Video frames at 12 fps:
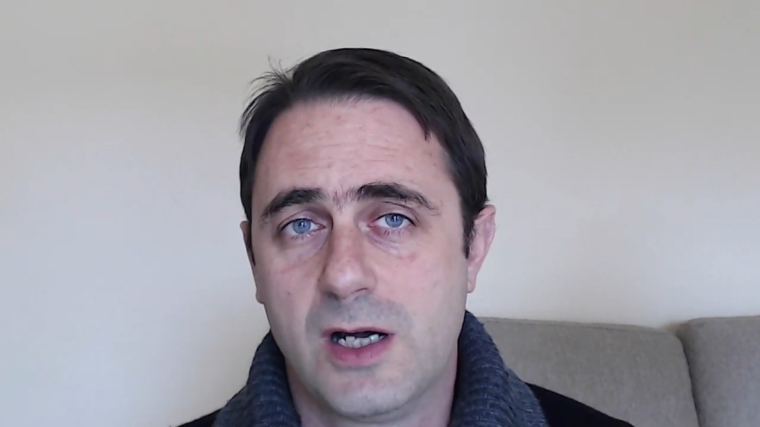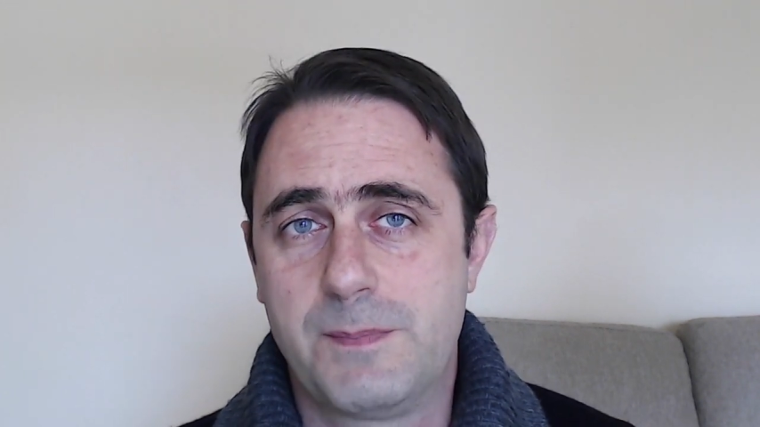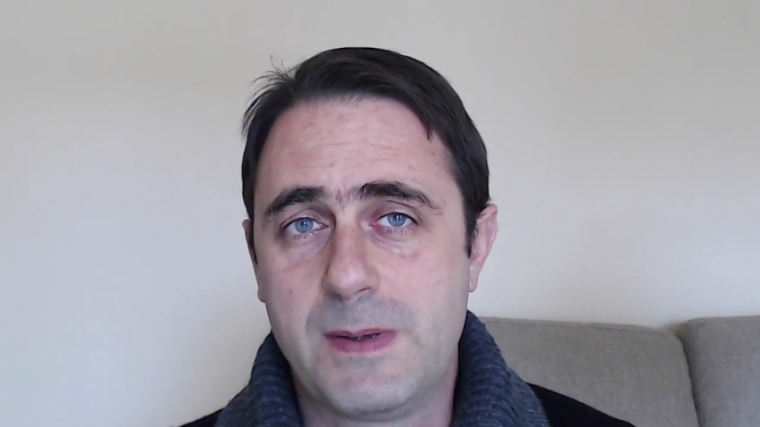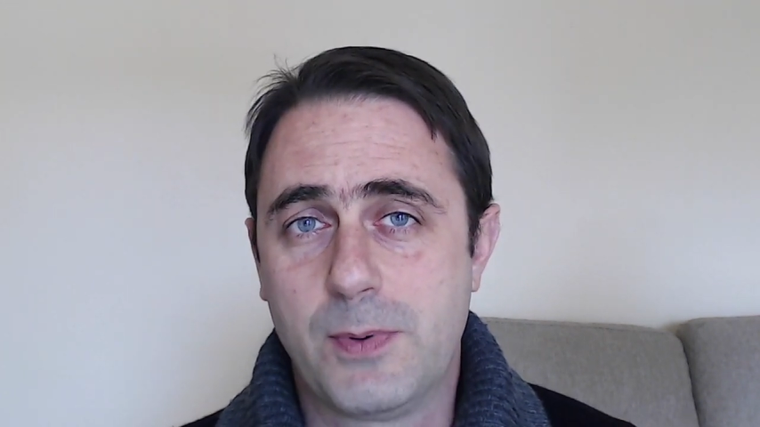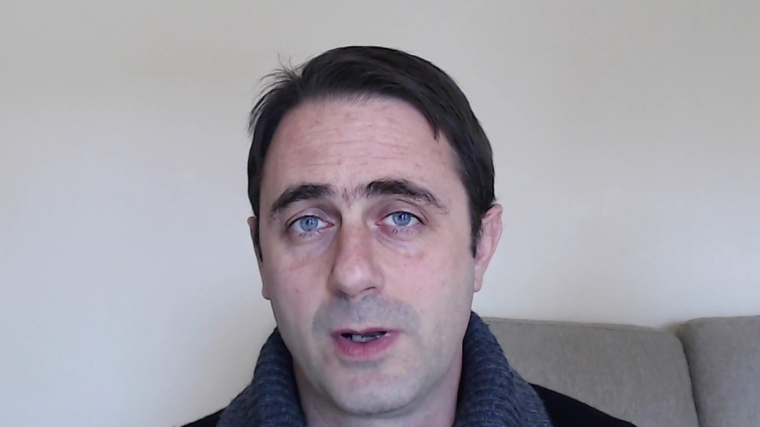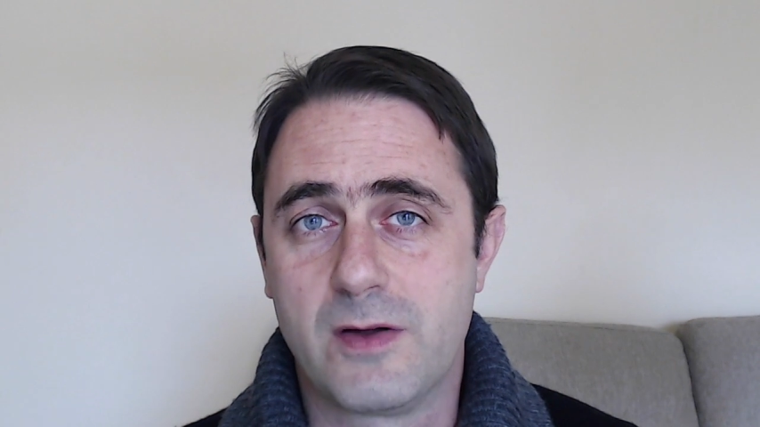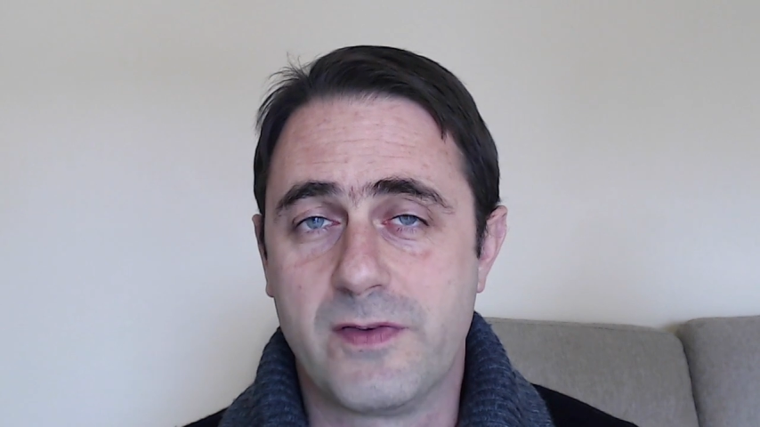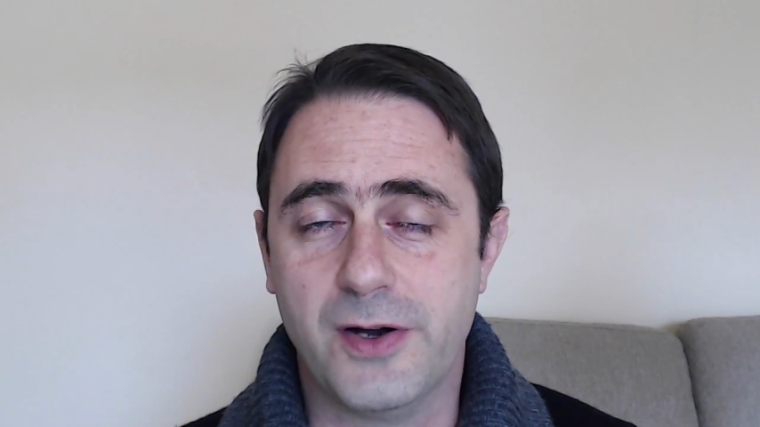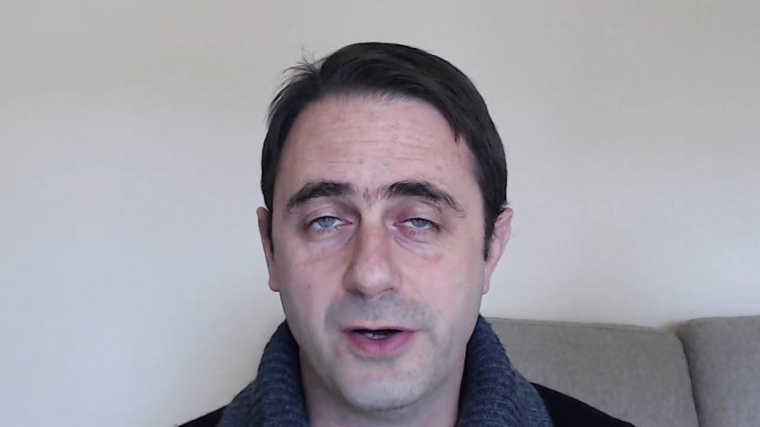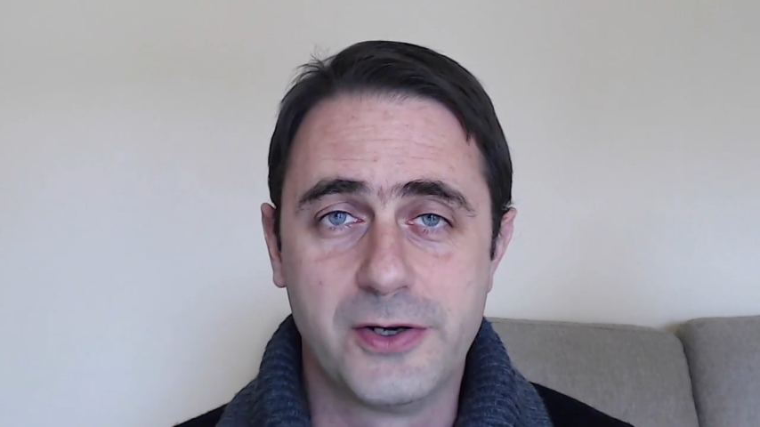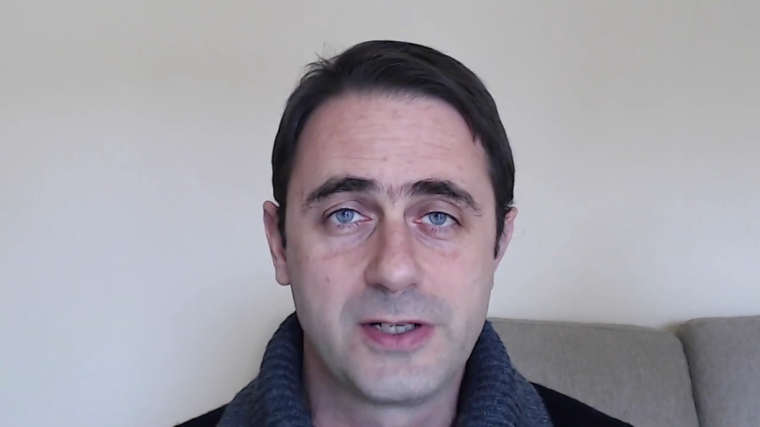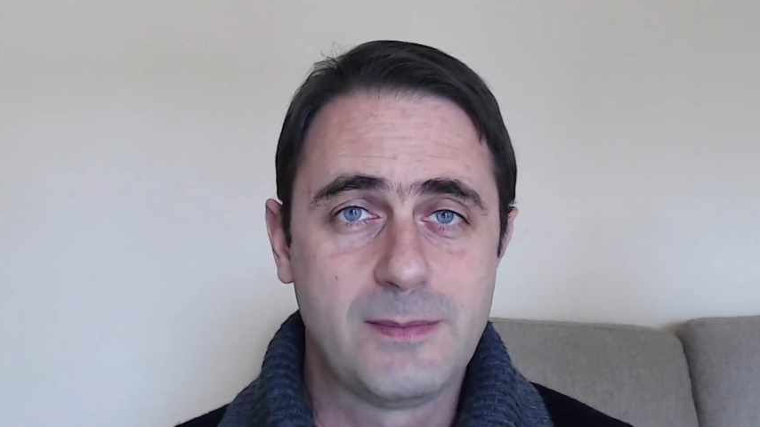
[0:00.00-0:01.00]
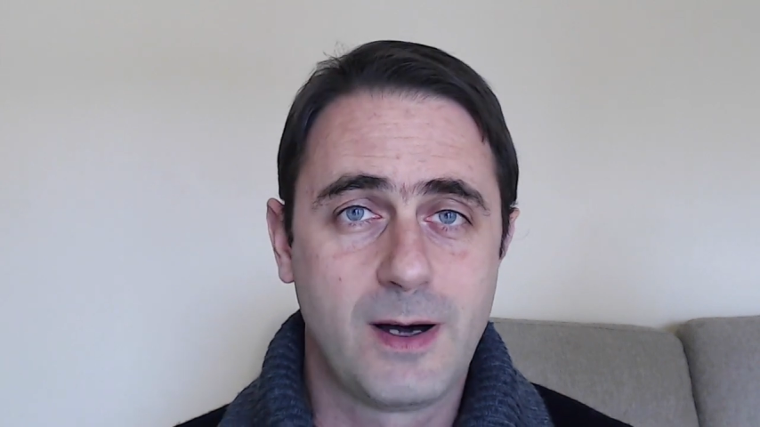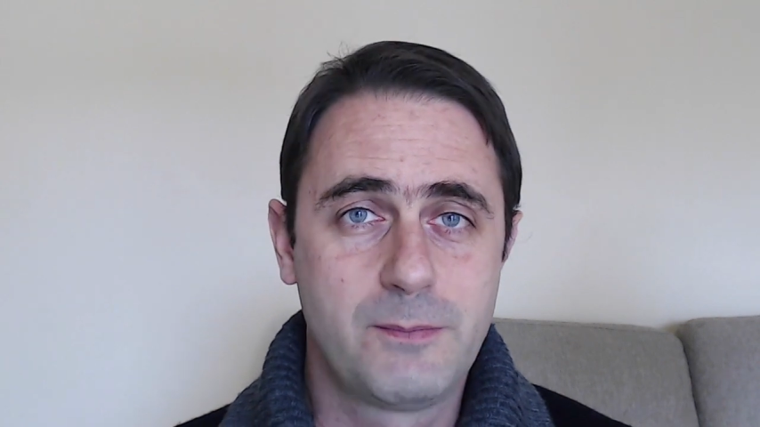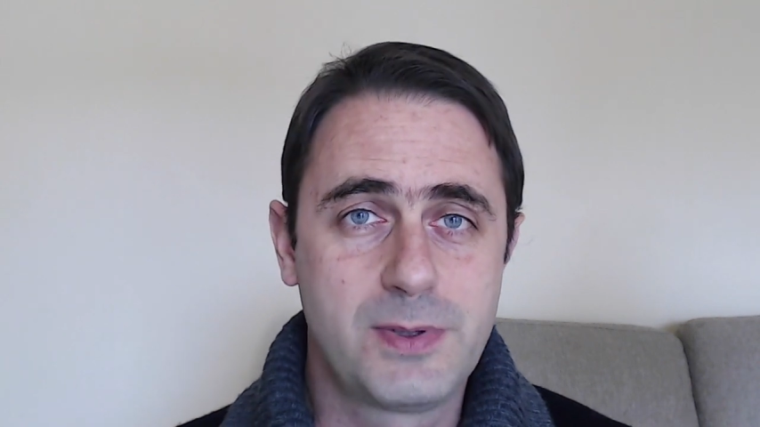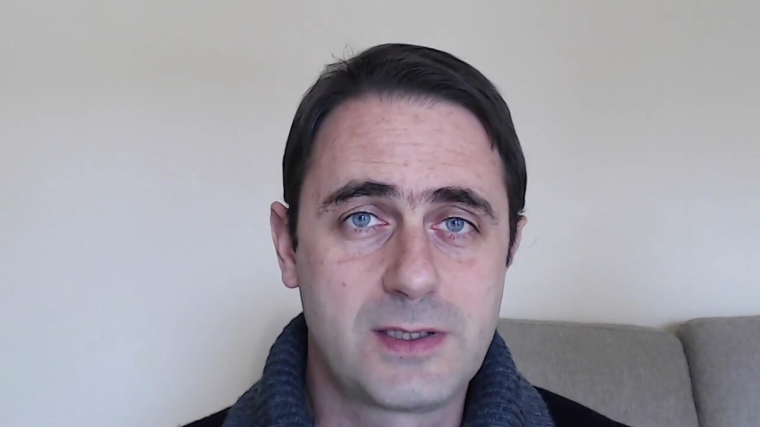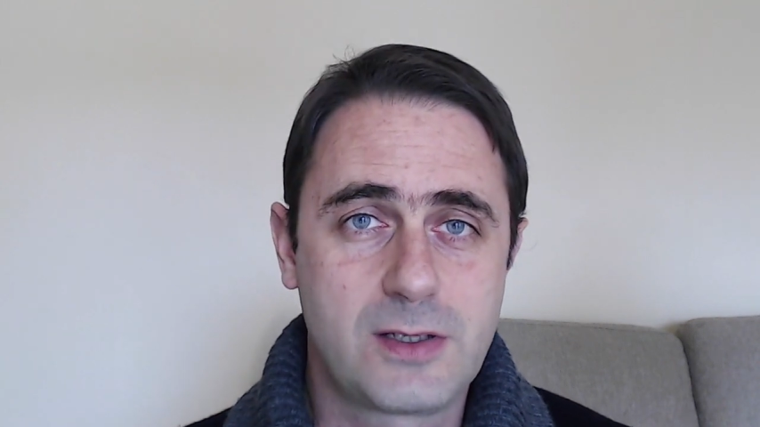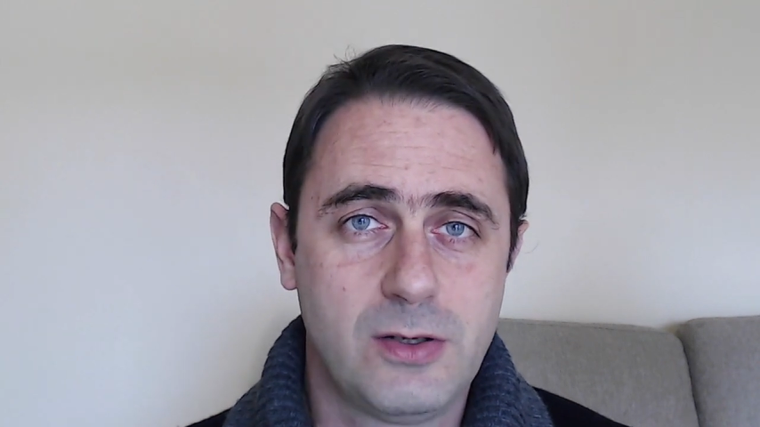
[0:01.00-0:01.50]
People have heard about
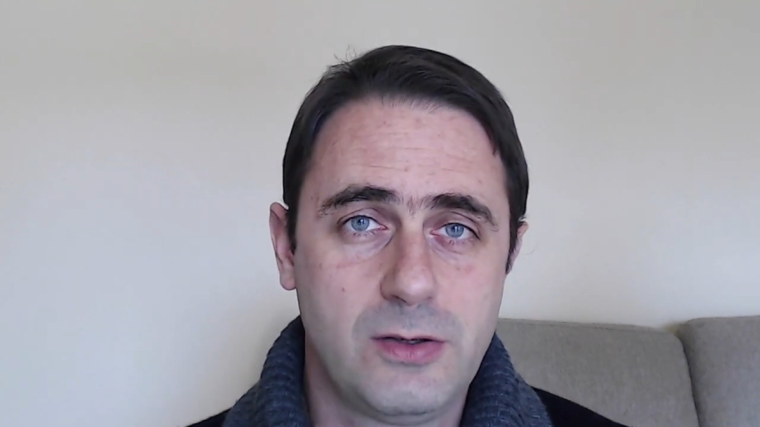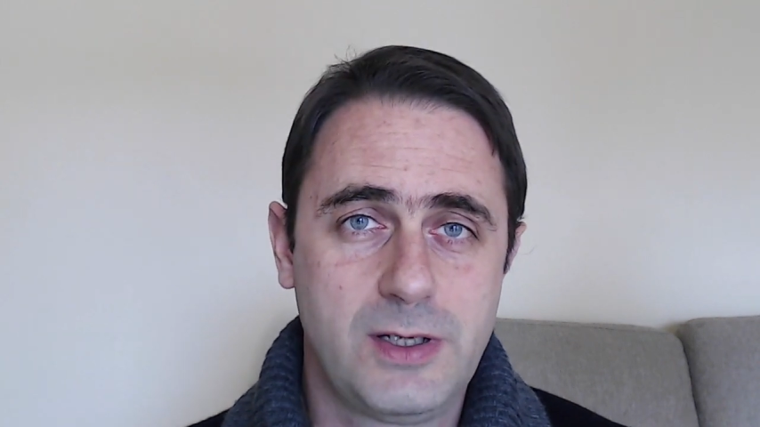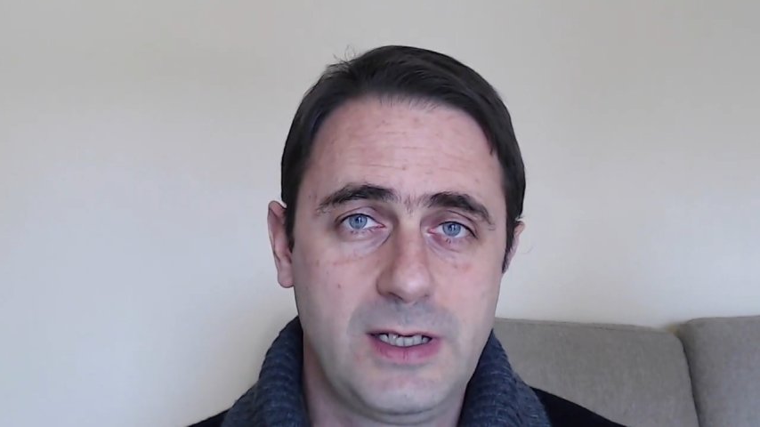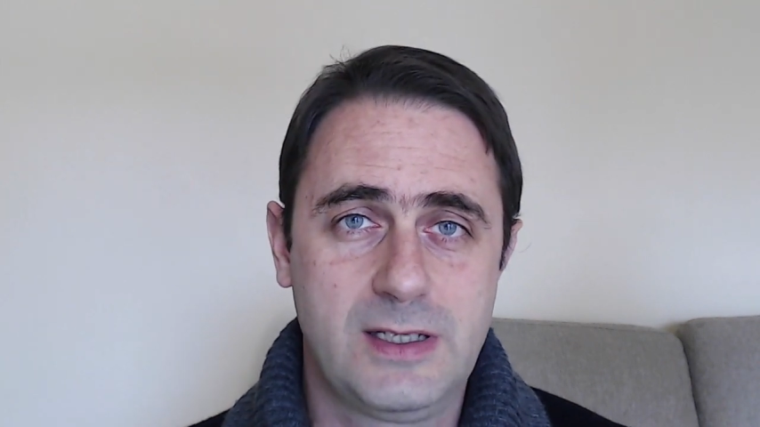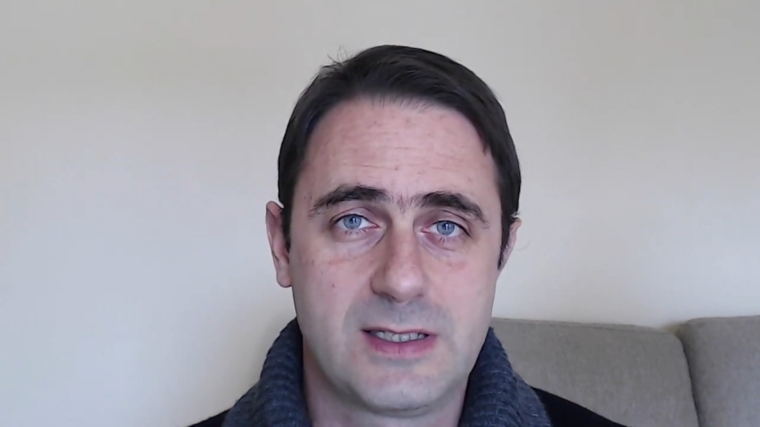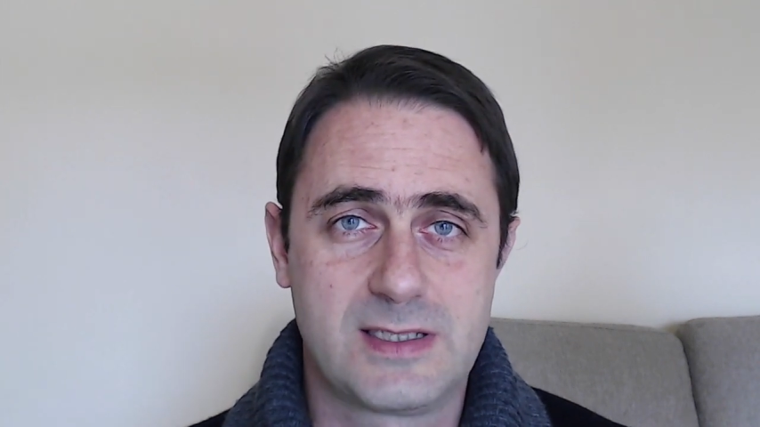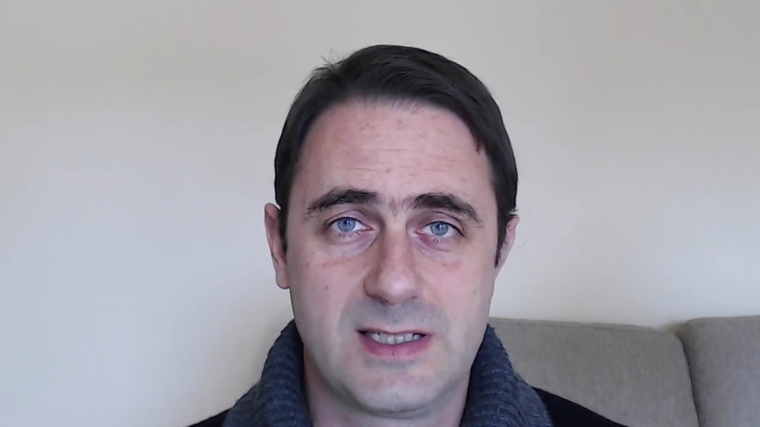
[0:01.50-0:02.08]
Bitcoin,